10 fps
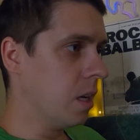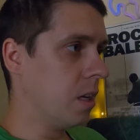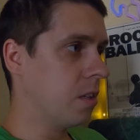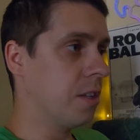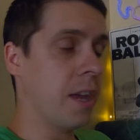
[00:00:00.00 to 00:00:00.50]

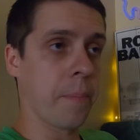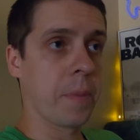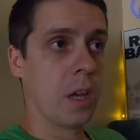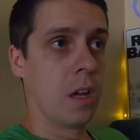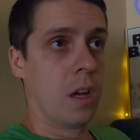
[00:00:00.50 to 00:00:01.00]
and yeah
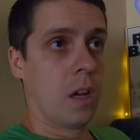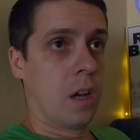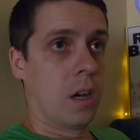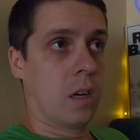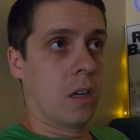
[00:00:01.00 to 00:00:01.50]

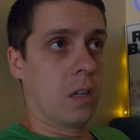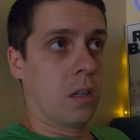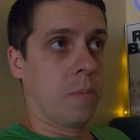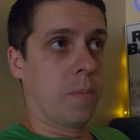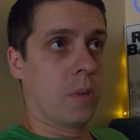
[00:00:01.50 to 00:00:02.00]

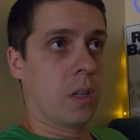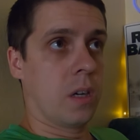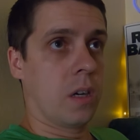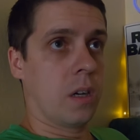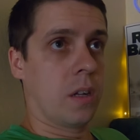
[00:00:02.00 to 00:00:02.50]
um,
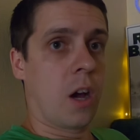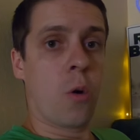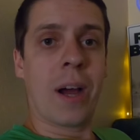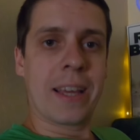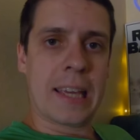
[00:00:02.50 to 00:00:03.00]

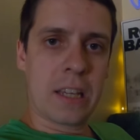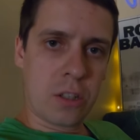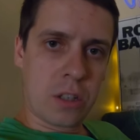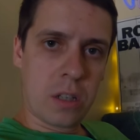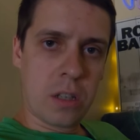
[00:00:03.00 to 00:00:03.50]
now I
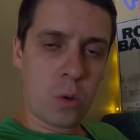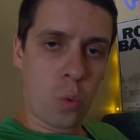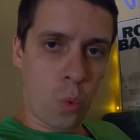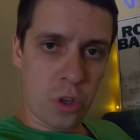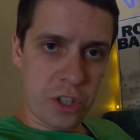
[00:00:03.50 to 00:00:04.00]
can't
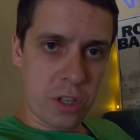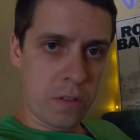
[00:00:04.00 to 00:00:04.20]
watch